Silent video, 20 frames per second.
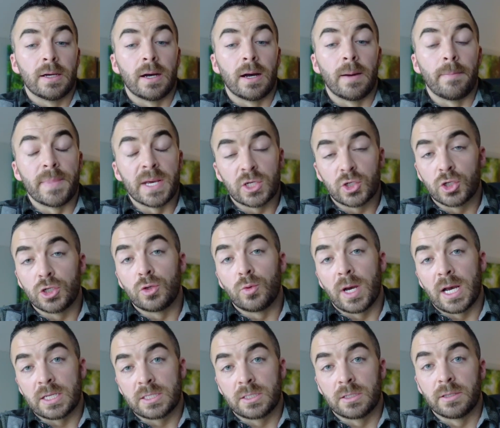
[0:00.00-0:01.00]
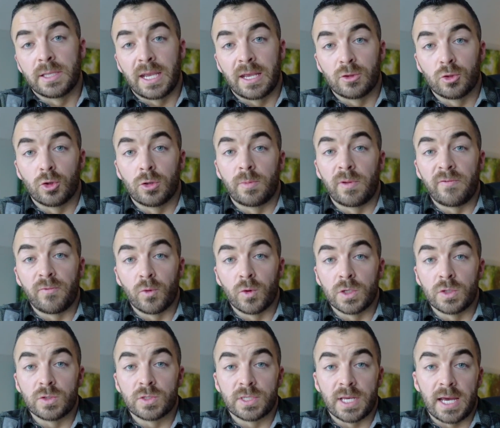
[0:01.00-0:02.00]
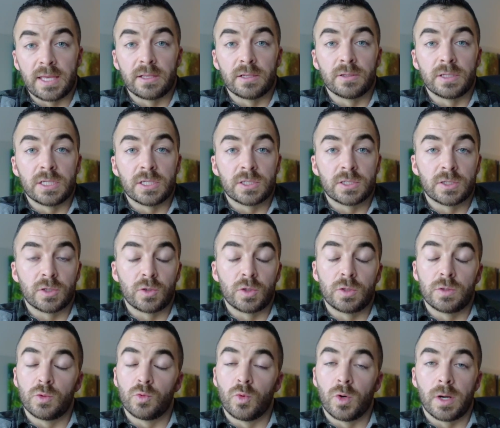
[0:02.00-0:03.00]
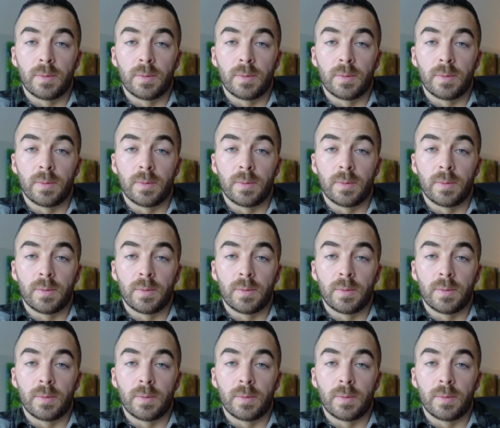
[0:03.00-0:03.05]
make sure you ask the landlord before you sign the lease. So you want